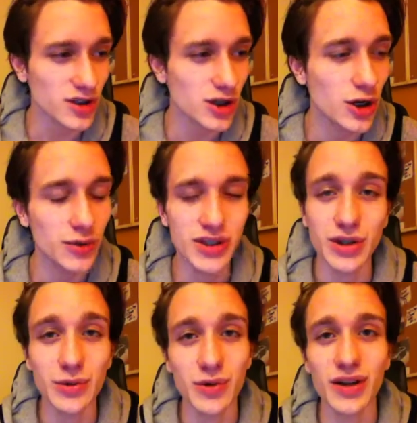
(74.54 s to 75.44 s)
you know
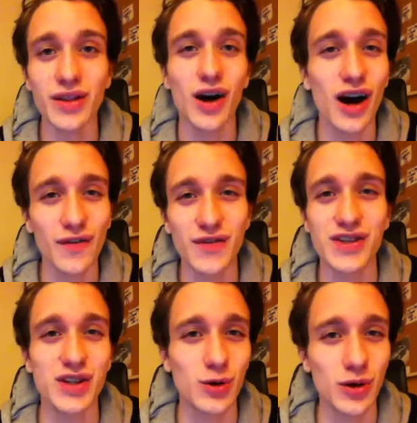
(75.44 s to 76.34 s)
dealing with
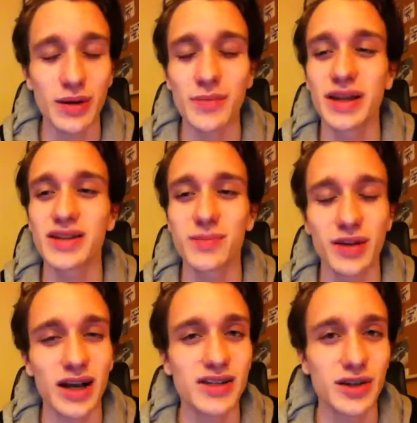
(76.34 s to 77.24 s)
office equipment
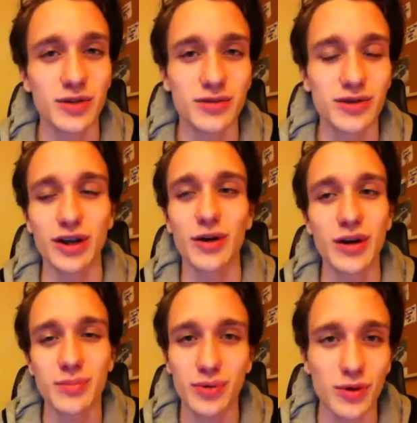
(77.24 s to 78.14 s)
supplies you know
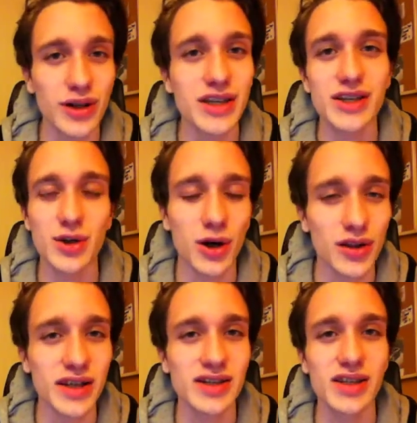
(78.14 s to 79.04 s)
employees
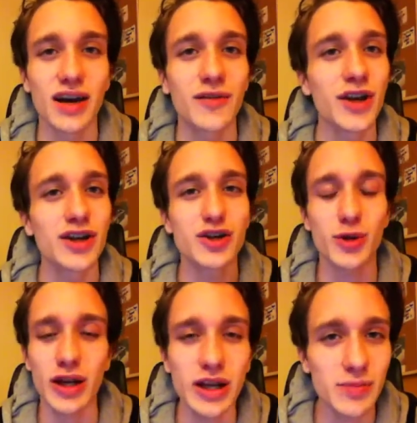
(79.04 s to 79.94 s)
all that stuff
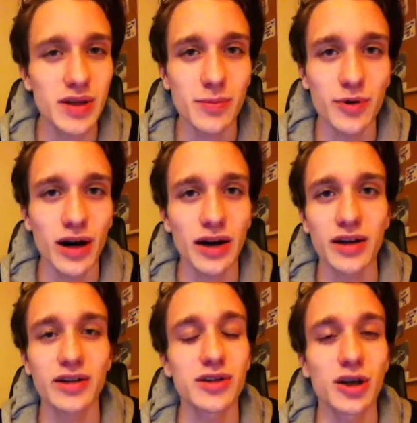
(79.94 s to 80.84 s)
training people how
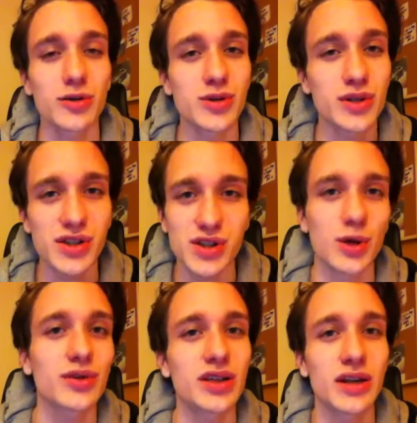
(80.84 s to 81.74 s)
to you know do
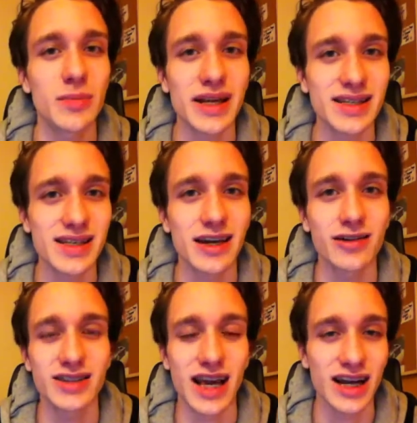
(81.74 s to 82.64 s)
consulting and make
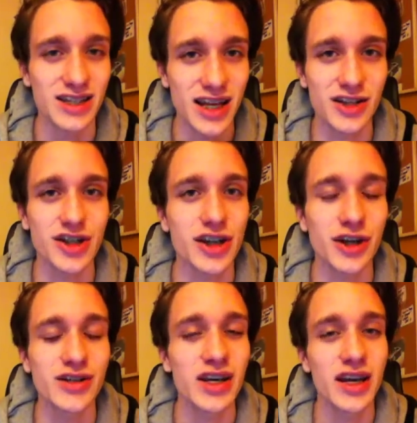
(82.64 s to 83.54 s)
sales as
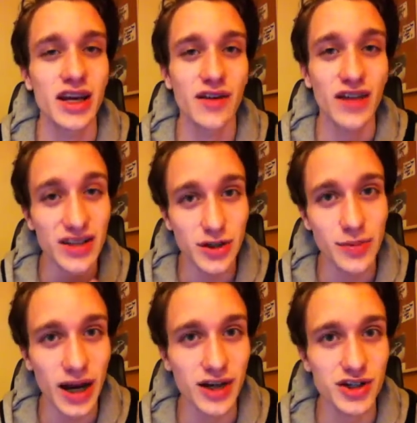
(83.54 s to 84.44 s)
engineers if that's
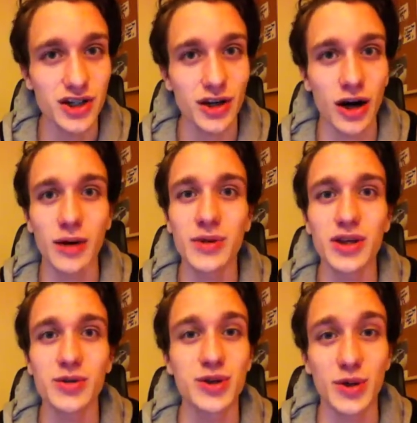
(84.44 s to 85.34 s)
your passion and hobby
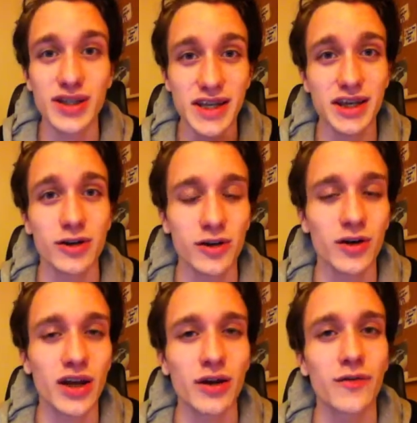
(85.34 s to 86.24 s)
you enjoy taking on
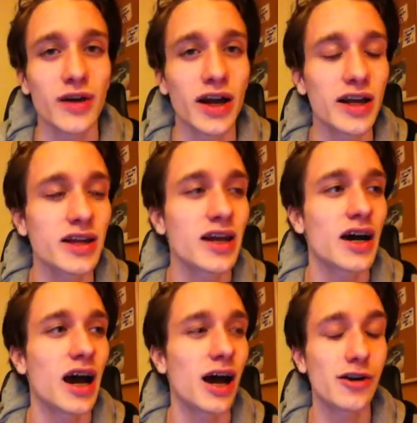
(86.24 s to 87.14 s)
all that overhead
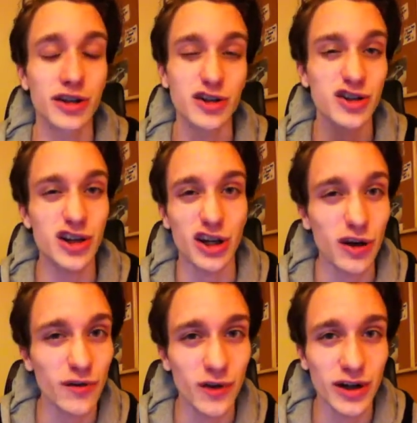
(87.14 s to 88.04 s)
I would encourage you to
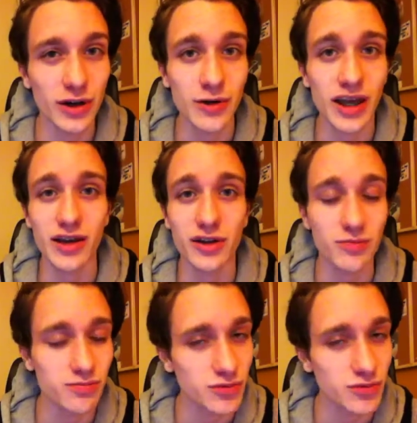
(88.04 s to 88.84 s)
go for it. Okay,